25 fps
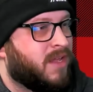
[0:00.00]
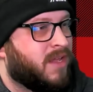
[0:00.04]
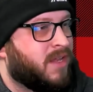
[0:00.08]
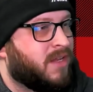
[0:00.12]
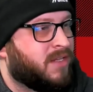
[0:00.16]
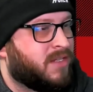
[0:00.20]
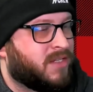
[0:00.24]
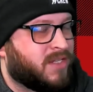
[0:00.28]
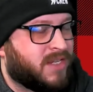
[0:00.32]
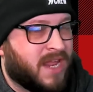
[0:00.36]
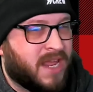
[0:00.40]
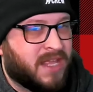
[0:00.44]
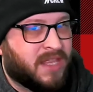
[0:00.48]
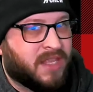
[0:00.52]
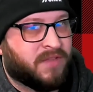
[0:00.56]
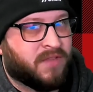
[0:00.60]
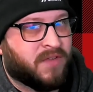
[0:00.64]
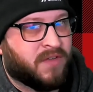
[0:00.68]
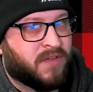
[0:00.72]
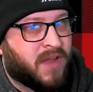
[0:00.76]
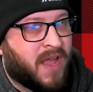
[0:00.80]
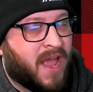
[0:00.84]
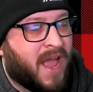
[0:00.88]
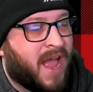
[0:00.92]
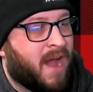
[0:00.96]
Staying there
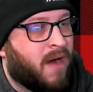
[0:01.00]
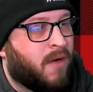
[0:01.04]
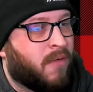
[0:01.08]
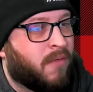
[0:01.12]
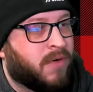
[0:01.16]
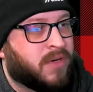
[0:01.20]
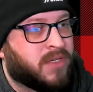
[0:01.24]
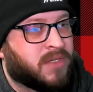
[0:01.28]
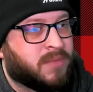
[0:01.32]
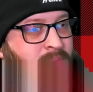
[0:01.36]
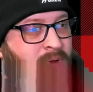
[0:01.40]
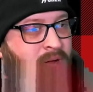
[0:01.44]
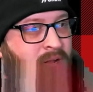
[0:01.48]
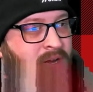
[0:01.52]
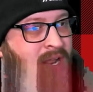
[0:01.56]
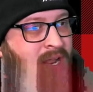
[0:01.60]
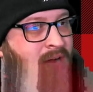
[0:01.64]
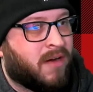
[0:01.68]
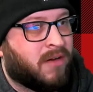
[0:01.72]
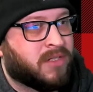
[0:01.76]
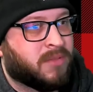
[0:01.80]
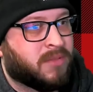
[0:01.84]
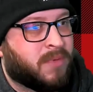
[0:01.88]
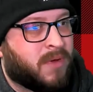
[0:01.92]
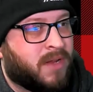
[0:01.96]
for hours upon
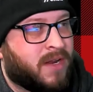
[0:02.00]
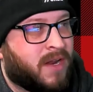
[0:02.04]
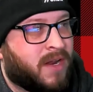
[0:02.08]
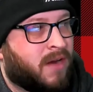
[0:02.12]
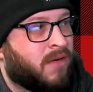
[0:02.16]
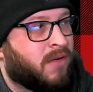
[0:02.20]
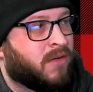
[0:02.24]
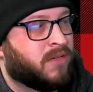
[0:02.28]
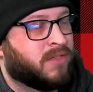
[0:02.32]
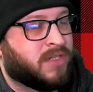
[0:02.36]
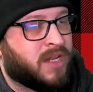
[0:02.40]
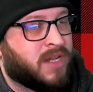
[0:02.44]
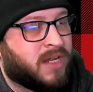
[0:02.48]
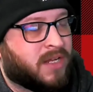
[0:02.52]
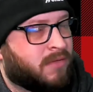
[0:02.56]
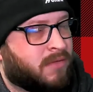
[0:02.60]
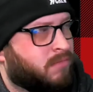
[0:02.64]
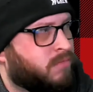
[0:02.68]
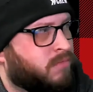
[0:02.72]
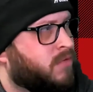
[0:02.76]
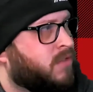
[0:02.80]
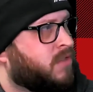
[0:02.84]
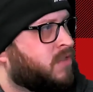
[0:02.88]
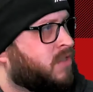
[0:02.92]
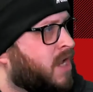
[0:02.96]
hours upon hours, not
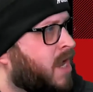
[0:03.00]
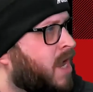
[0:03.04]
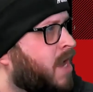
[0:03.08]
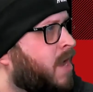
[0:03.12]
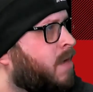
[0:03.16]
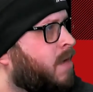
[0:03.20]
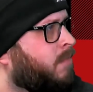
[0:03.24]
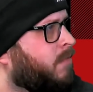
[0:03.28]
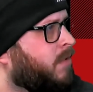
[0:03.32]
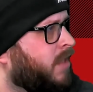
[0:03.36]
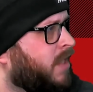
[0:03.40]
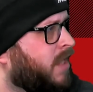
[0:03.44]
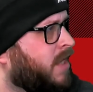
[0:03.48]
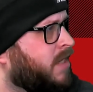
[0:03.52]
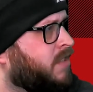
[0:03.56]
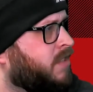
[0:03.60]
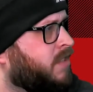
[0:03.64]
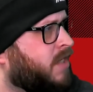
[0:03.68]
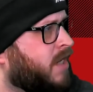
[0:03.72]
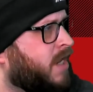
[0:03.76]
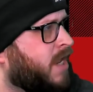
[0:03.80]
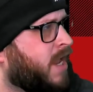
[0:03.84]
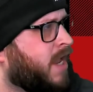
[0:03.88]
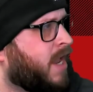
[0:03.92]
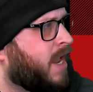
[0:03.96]
stop
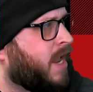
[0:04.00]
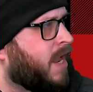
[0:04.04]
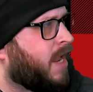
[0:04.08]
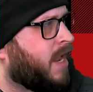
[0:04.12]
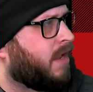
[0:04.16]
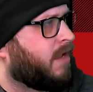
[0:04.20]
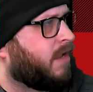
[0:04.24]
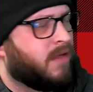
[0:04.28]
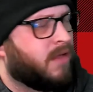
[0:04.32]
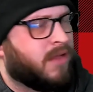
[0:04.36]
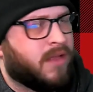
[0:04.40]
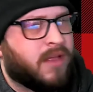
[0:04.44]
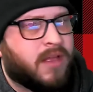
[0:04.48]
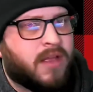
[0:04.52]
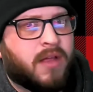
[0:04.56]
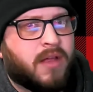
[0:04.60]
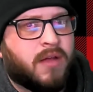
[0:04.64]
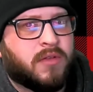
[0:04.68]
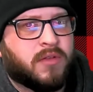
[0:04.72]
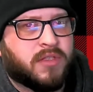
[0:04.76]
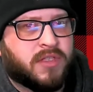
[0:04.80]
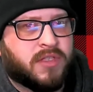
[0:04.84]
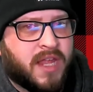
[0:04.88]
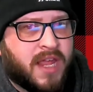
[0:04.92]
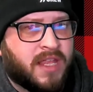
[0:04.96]
glitching,
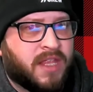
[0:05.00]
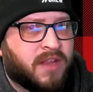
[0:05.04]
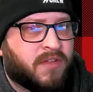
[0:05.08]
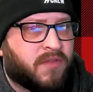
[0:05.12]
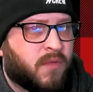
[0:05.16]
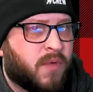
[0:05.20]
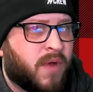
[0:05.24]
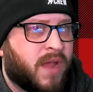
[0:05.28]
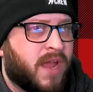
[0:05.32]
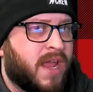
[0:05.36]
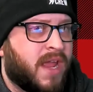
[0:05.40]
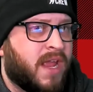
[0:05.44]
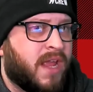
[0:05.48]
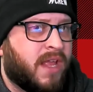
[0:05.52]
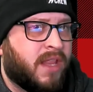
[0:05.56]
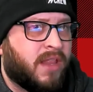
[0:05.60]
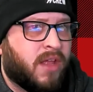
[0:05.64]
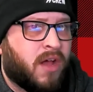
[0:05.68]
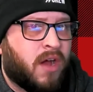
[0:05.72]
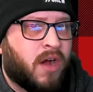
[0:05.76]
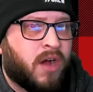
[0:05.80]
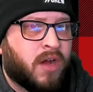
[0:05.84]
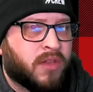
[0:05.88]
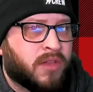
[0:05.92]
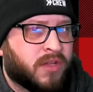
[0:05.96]
staying there way
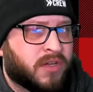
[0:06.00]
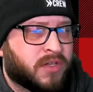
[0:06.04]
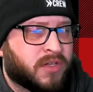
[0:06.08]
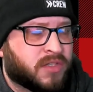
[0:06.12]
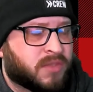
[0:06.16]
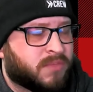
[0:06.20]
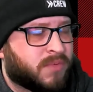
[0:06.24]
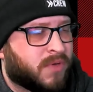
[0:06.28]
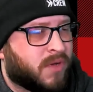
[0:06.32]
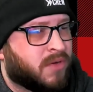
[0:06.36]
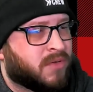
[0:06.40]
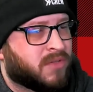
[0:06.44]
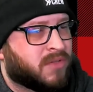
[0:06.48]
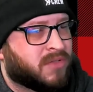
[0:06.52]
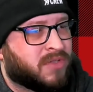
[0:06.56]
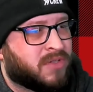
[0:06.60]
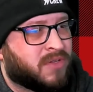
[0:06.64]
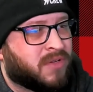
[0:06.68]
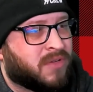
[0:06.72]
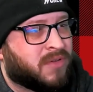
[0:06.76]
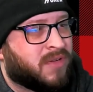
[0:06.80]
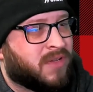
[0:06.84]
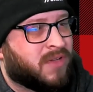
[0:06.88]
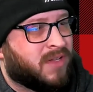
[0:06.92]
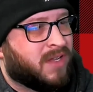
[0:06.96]
longer than they're supposed to.